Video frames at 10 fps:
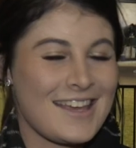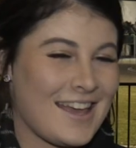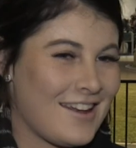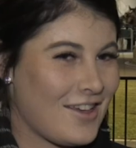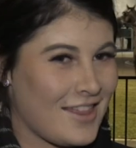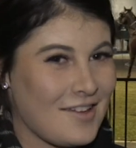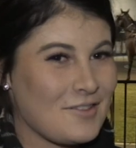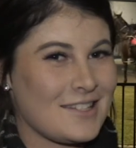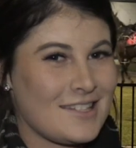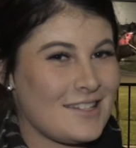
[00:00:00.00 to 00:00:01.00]
Yeah, no,
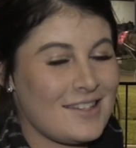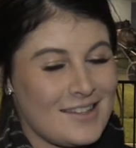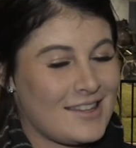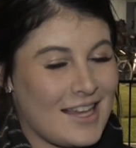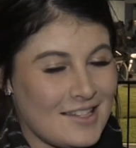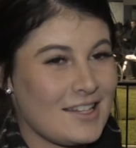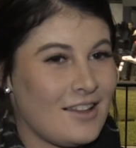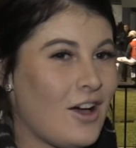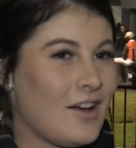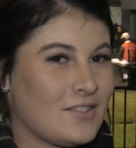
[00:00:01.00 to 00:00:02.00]
that's a
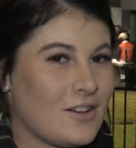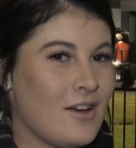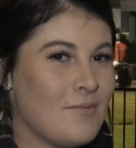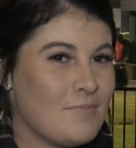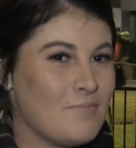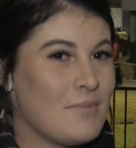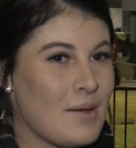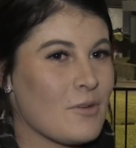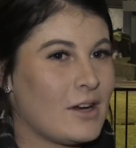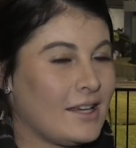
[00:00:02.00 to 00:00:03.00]
lifetime
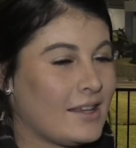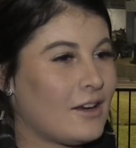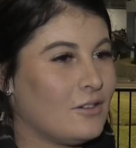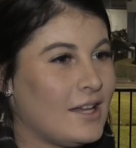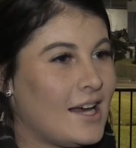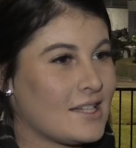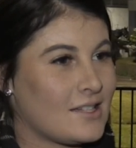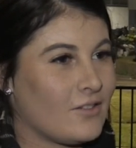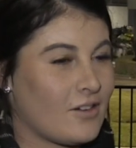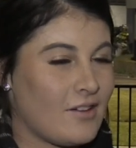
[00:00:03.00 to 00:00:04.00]
memory that'll
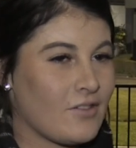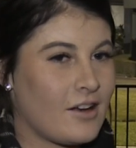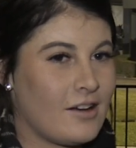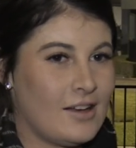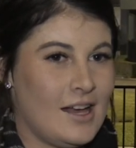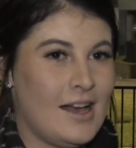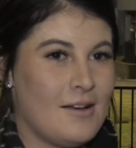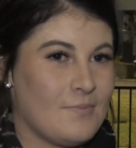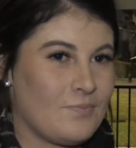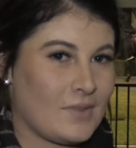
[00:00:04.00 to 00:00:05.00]
last forever.
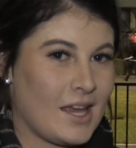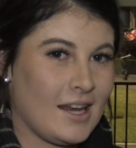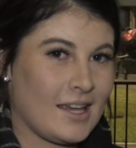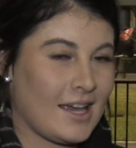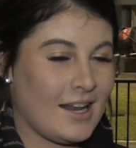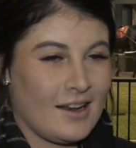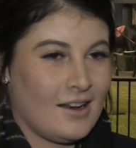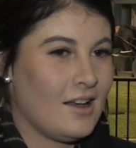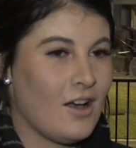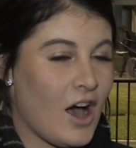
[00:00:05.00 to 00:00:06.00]
And
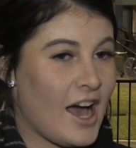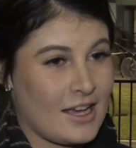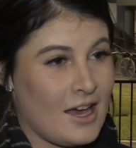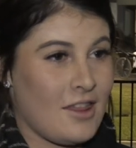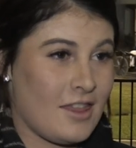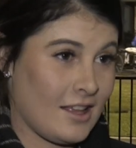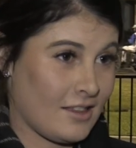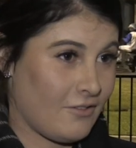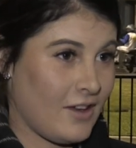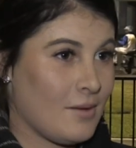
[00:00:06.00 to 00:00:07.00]
again, I can't thank
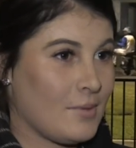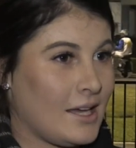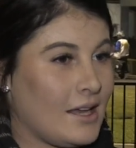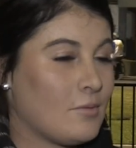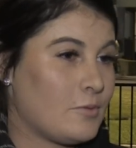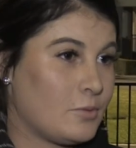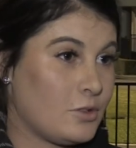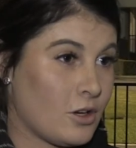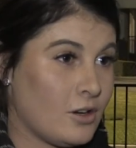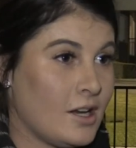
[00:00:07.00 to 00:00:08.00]
the family and
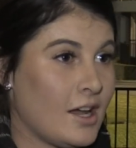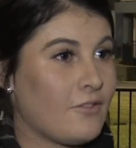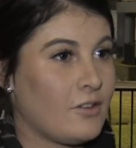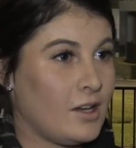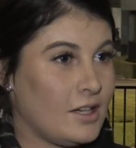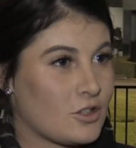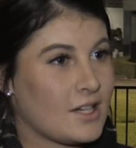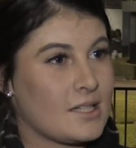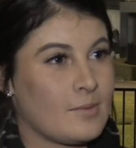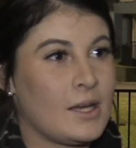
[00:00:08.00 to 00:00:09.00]
John enough for
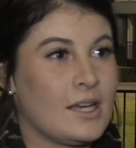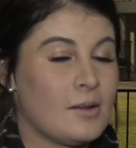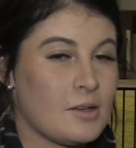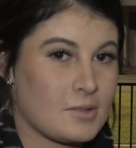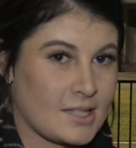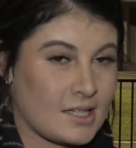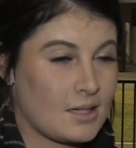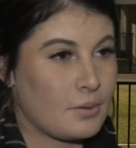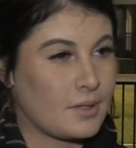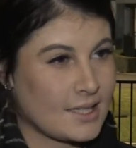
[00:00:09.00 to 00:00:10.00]
entrusting me in such
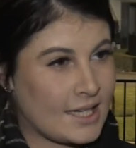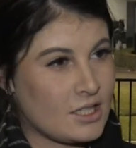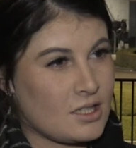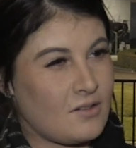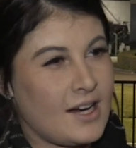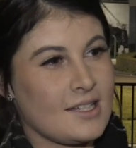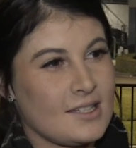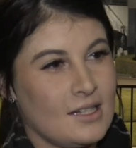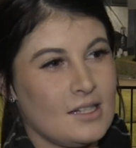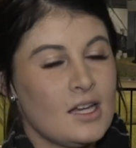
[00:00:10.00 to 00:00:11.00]
a prestigious
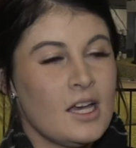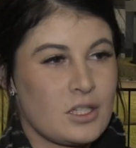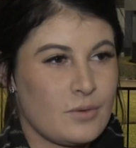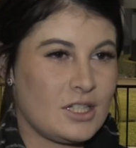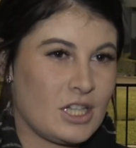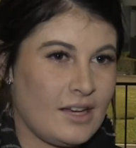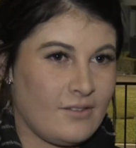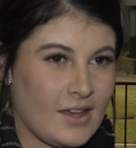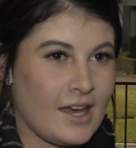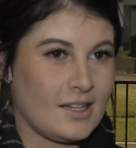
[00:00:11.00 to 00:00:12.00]
race. And to
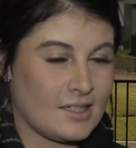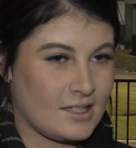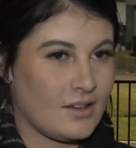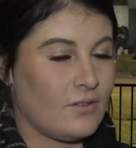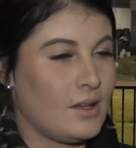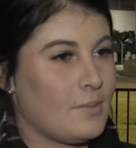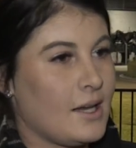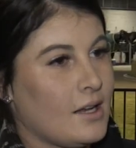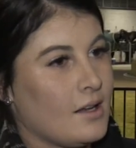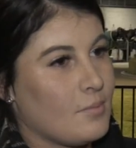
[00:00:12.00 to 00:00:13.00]
achieve that, it's definitely
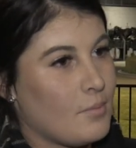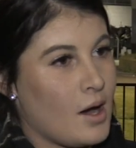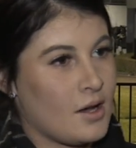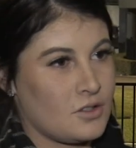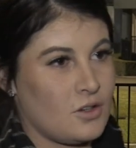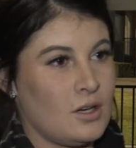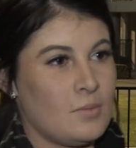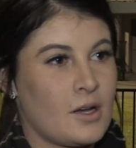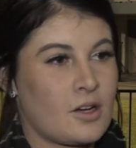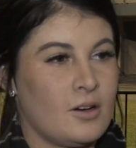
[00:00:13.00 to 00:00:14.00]
been a milestone in
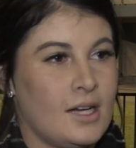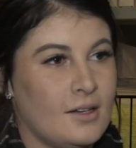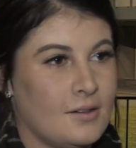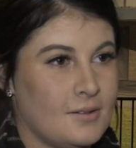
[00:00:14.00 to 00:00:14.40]
my career.